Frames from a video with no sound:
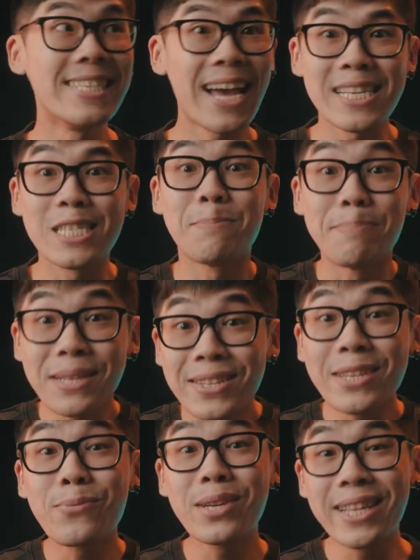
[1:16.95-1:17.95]
Yes,
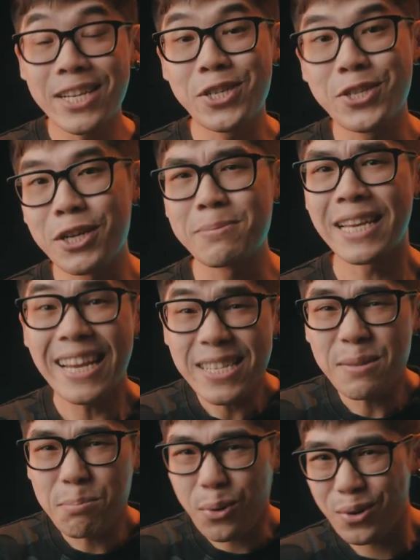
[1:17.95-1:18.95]
building relationships
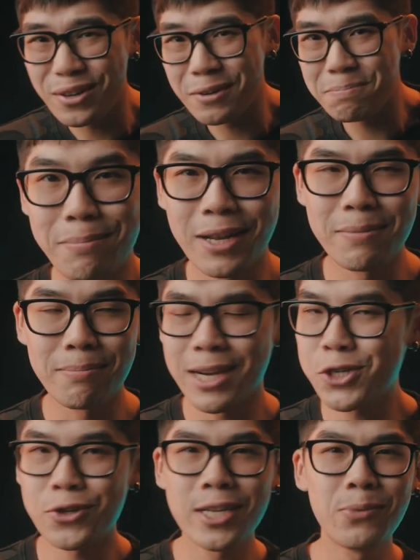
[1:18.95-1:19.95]
is important, but
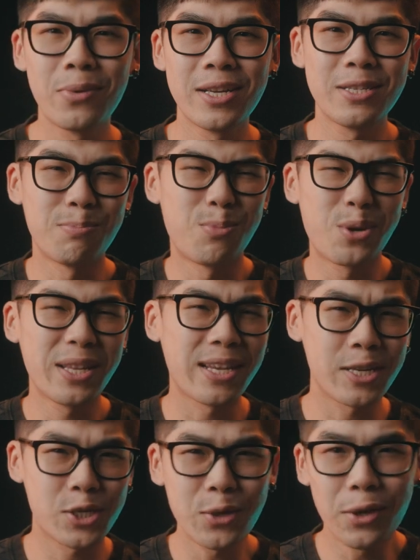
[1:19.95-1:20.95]
my journey was more
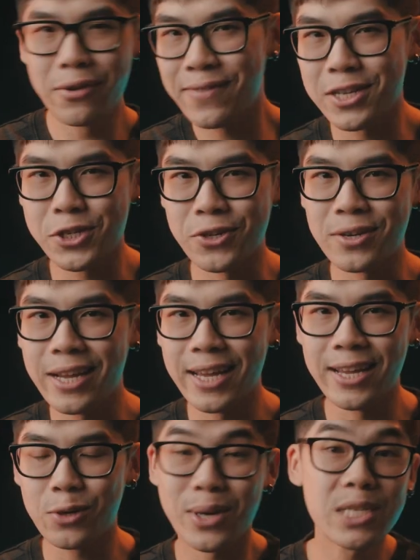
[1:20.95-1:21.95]
like a solo adventure,
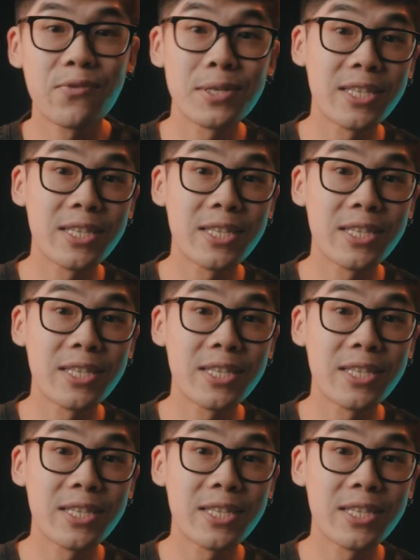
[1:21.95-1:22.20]
a quest for